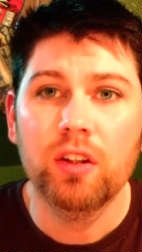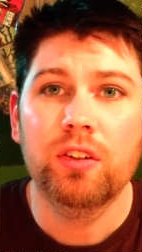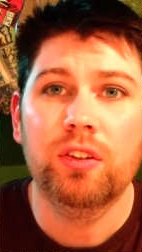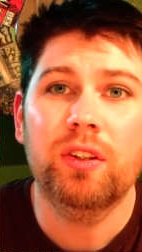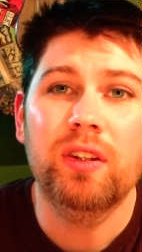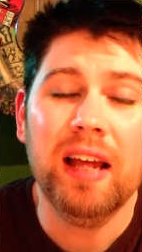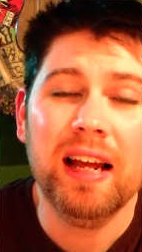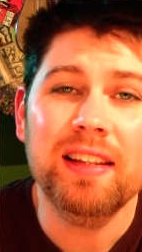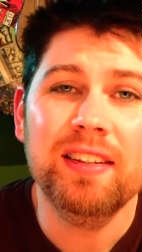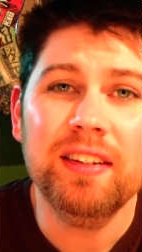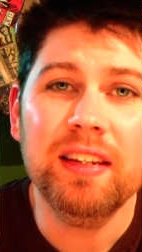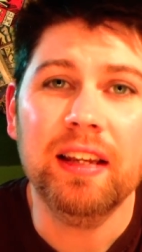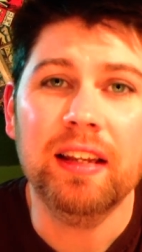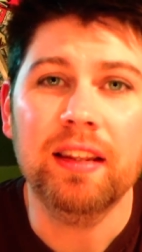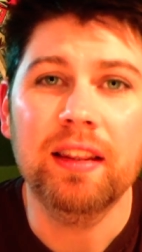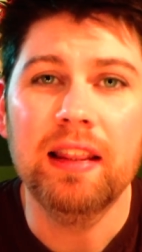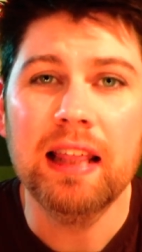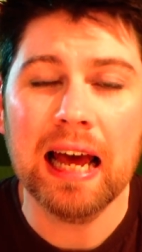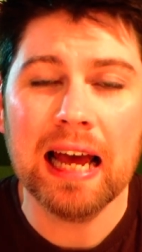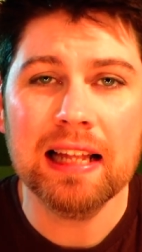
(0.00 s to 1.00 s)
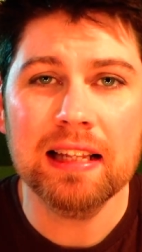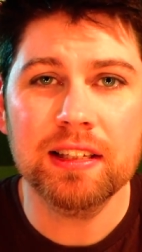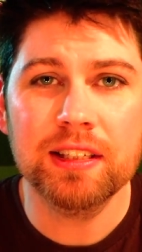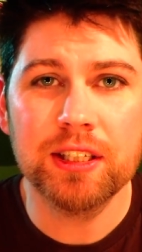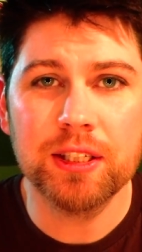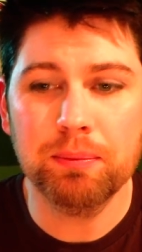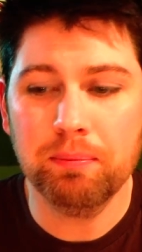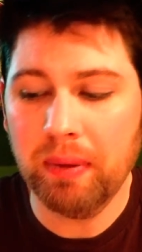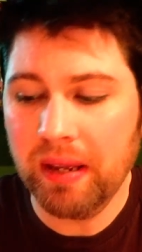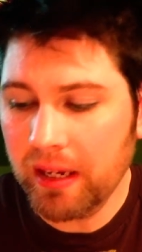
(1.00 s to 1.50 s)
So that's it.
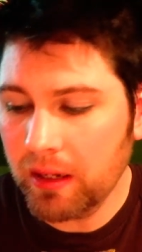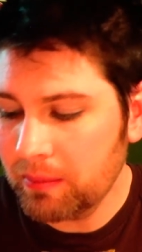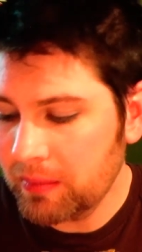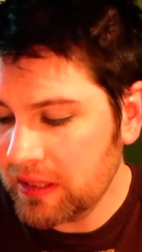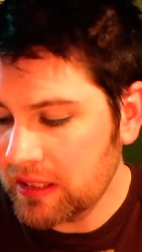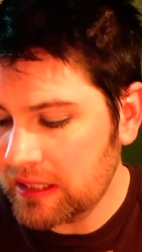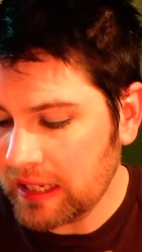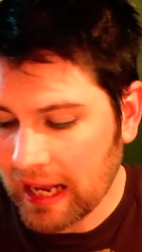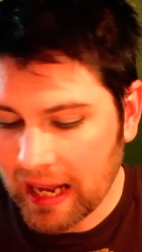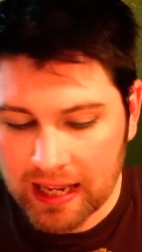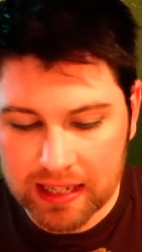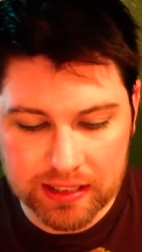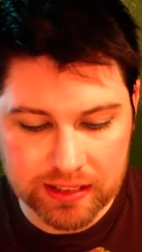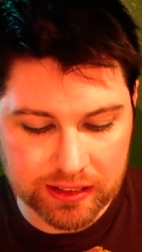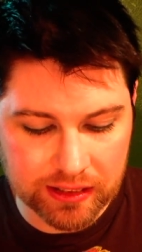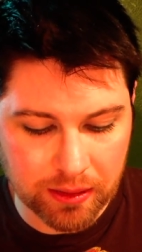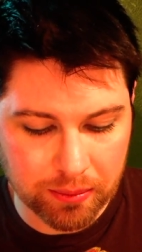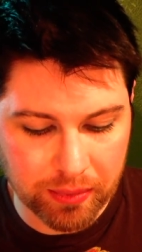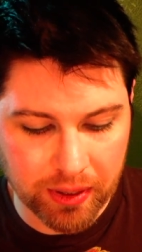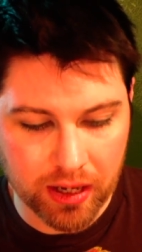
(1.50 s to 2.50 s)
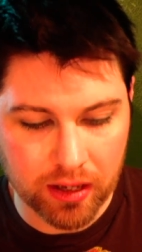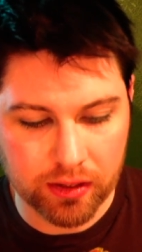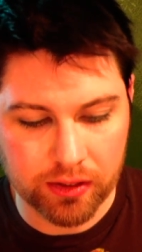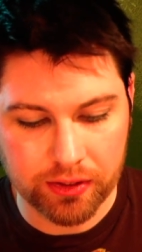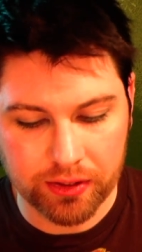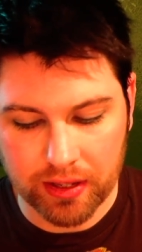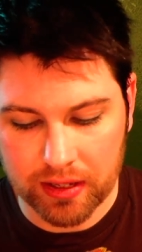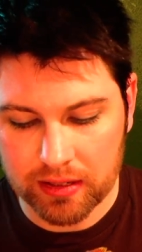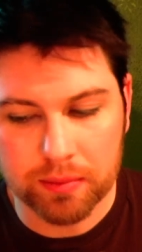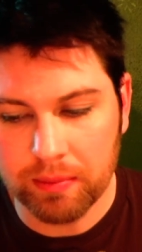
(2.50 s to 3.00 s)
That's pigments as lip
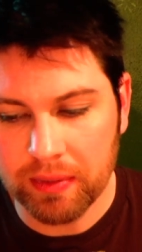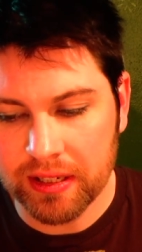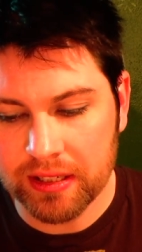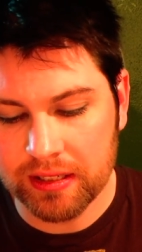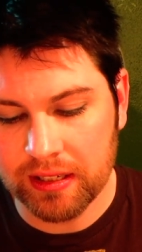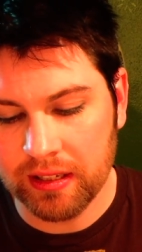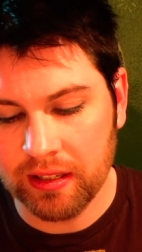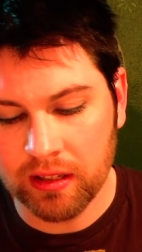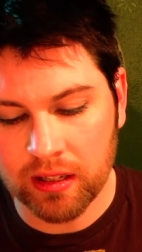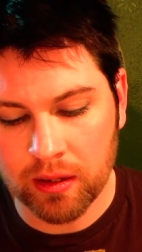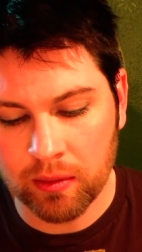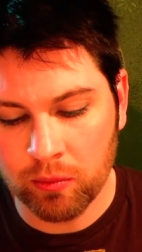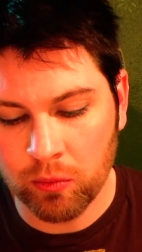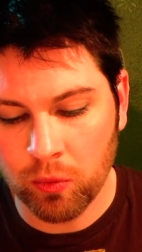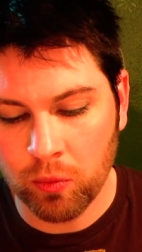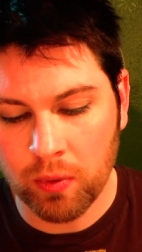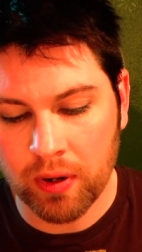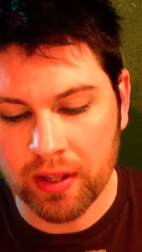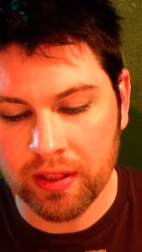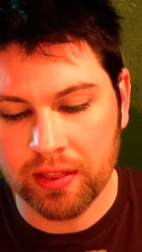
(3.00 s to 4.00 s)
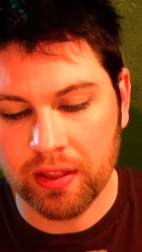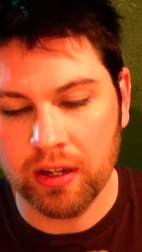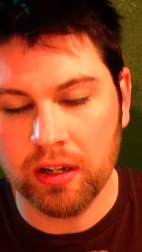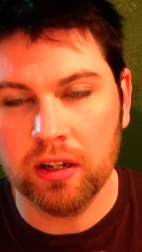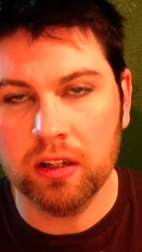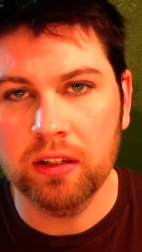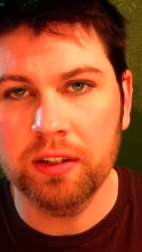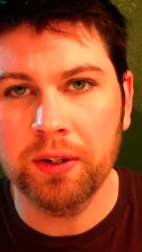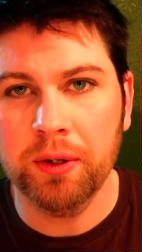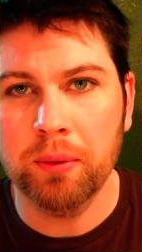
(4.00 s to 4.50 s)
color. That's mixing them with a
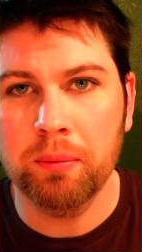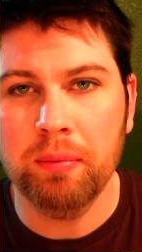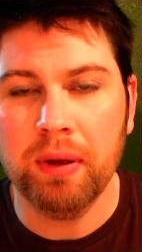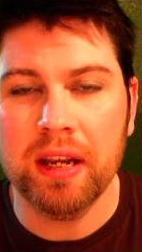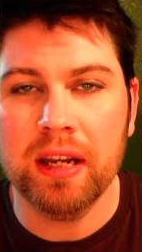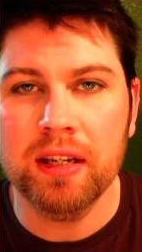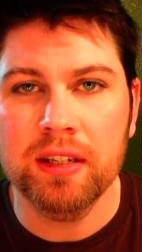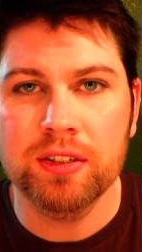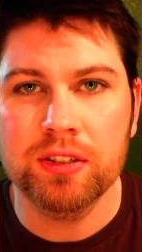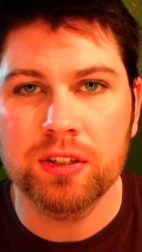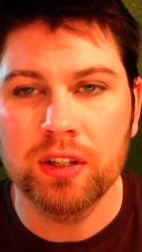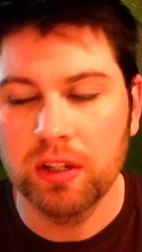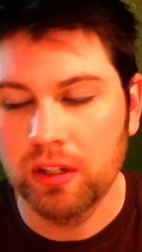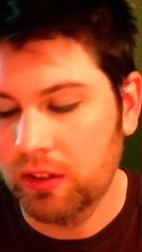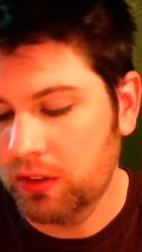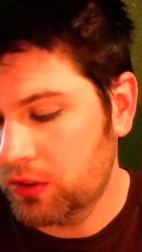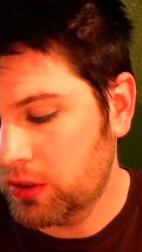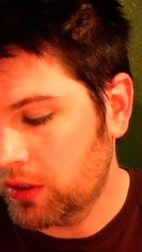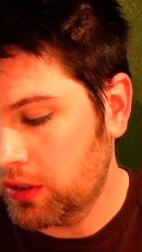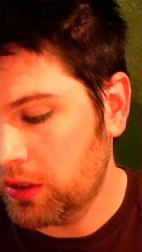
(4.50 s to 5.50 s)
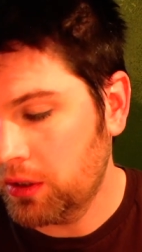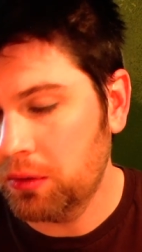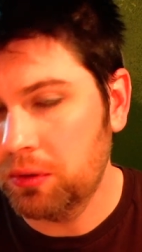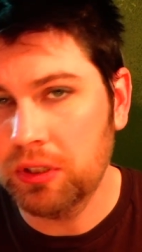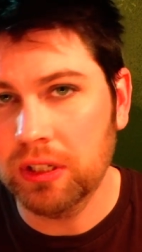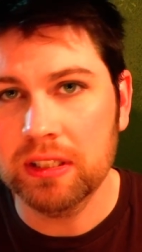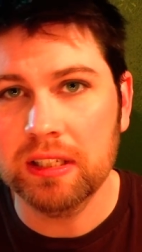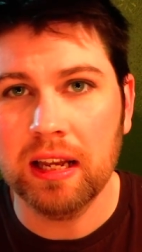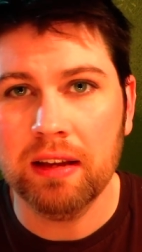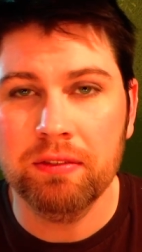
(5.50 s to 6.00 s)
clear base so that you
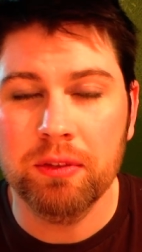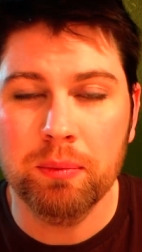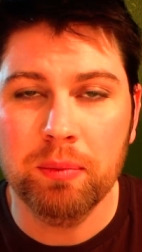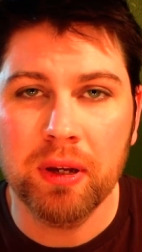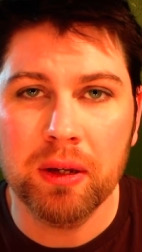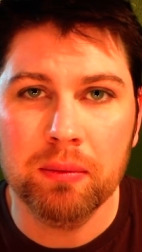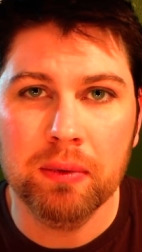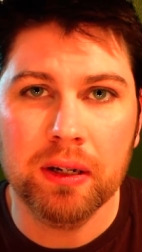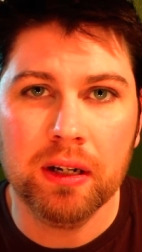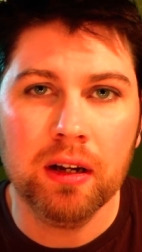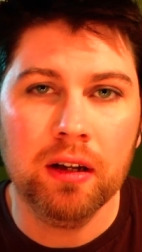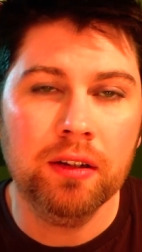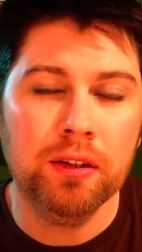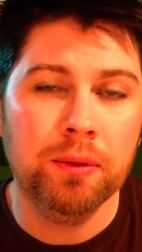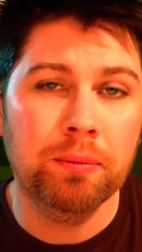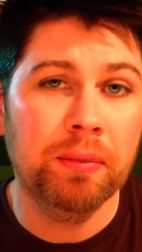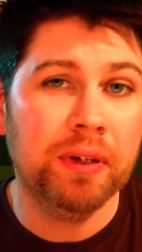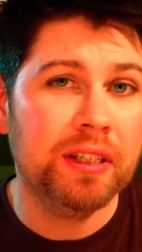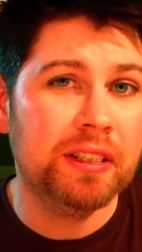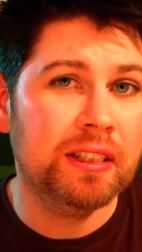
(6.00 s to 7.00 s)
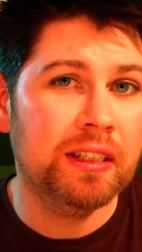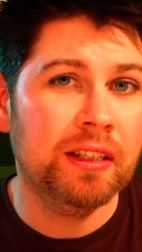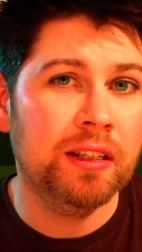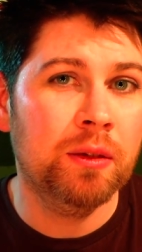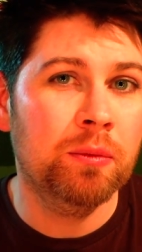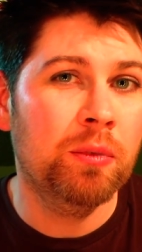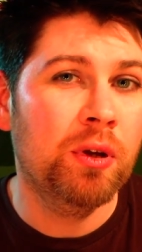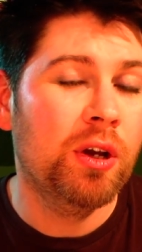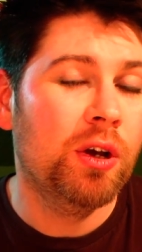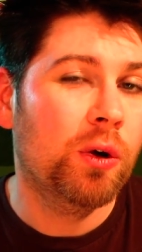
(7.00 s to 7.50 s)
just have the pigment color, mixing
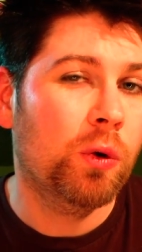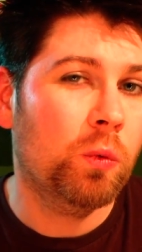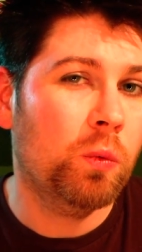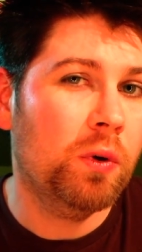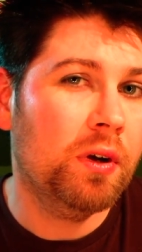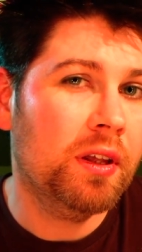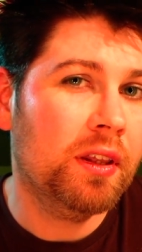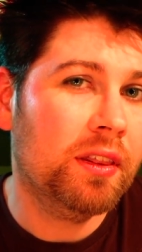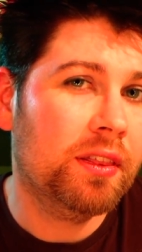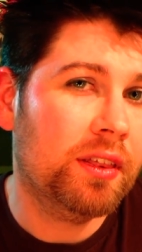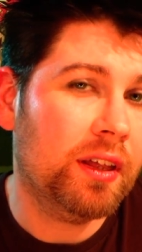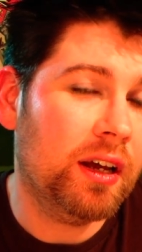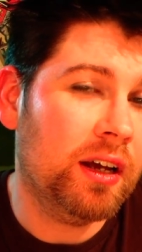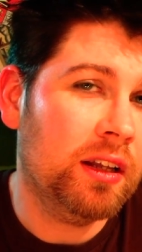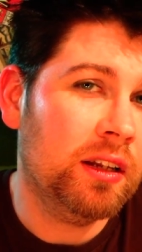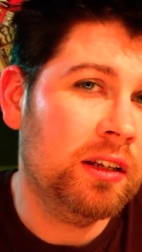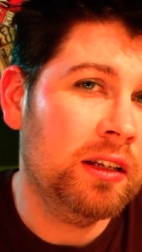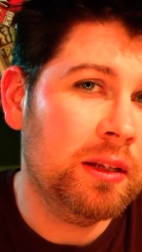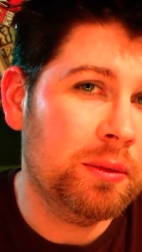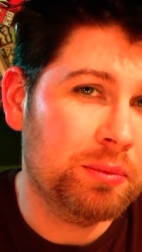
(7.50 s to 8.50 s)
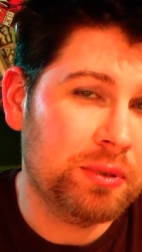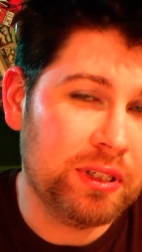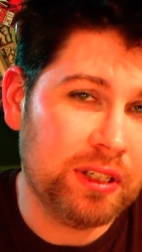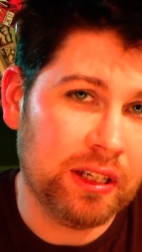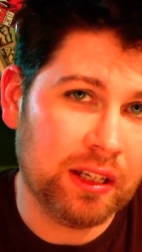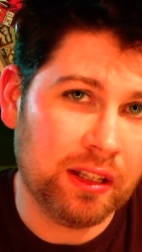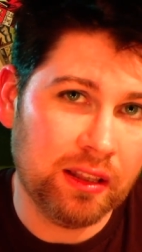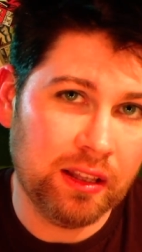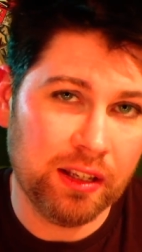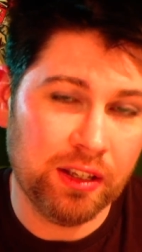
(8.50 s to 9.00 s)
them with a
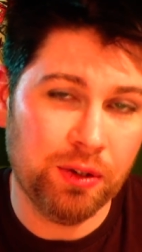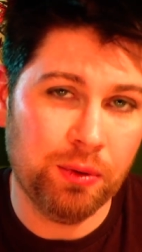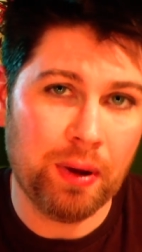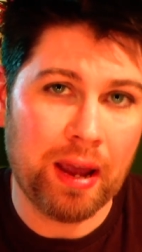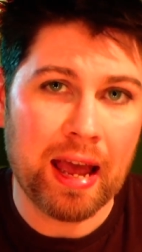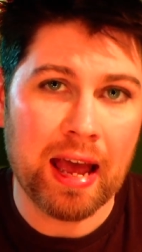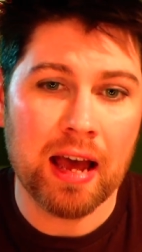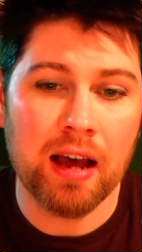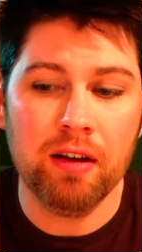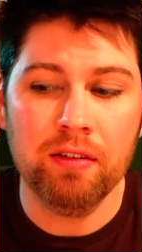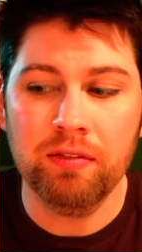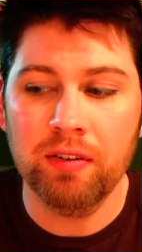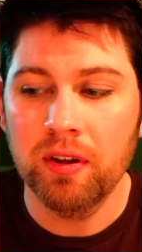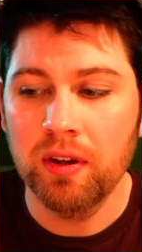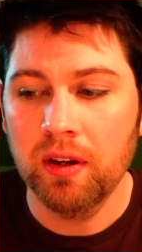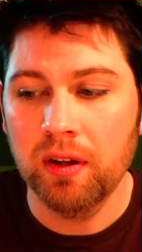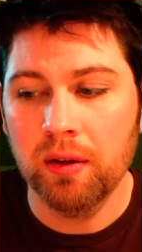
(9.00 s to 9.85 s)
lipstick that you have,